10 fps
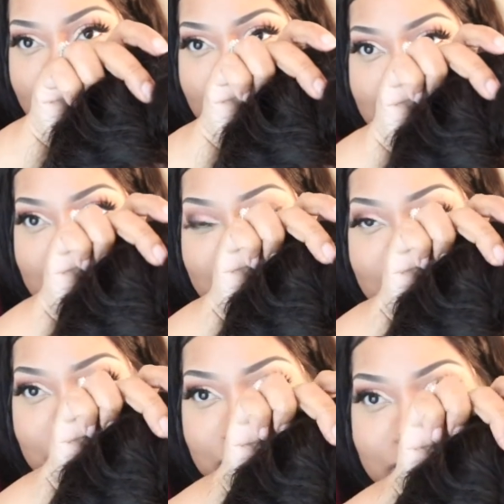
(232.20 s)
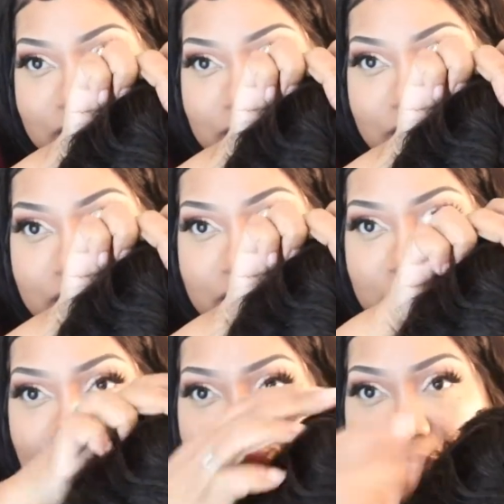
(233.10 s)
yeah, it's about 2 inches.
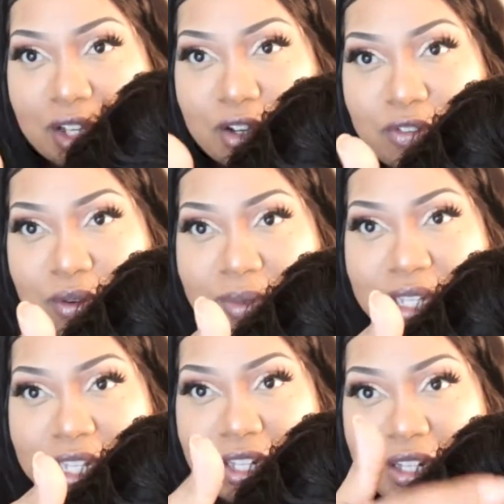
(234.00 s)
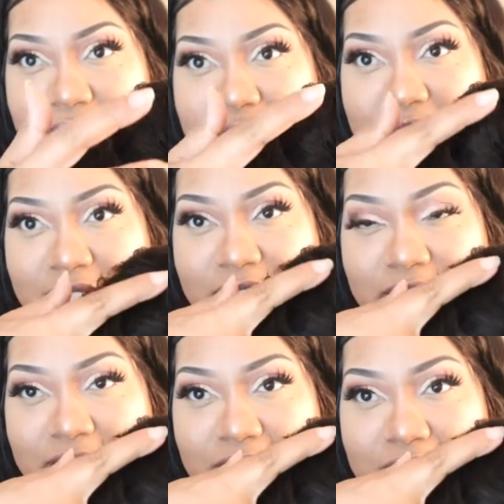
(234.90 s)
So from here to
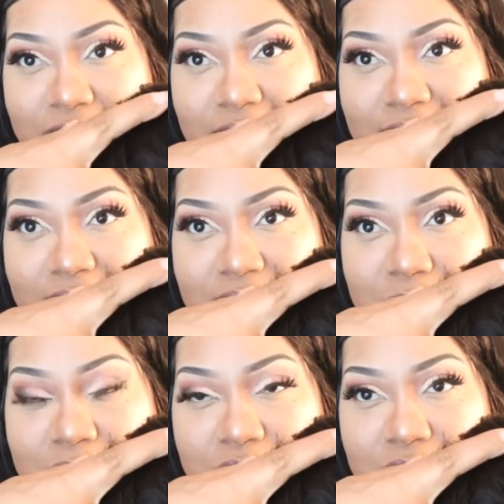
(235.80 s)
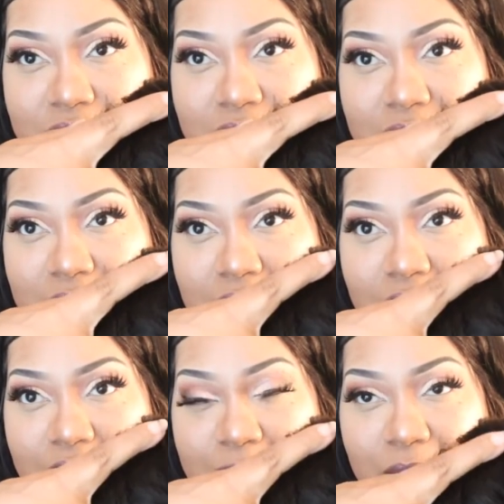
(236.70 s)
here, so like this much
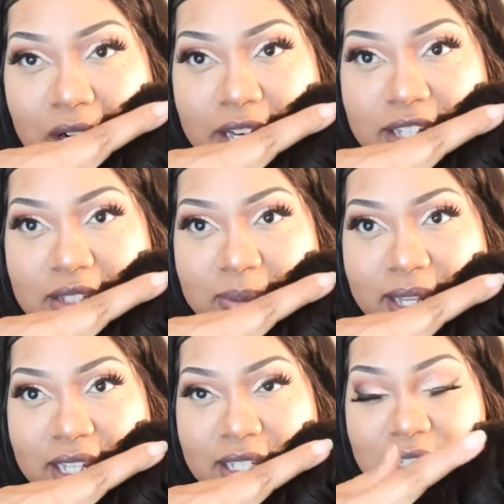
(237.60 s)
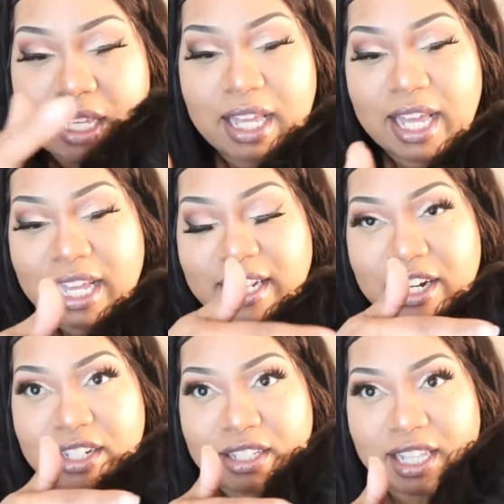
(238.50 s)
of parting space. And
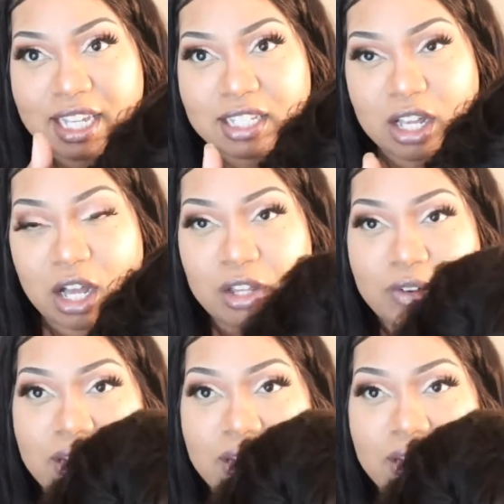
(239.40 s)
there's lace all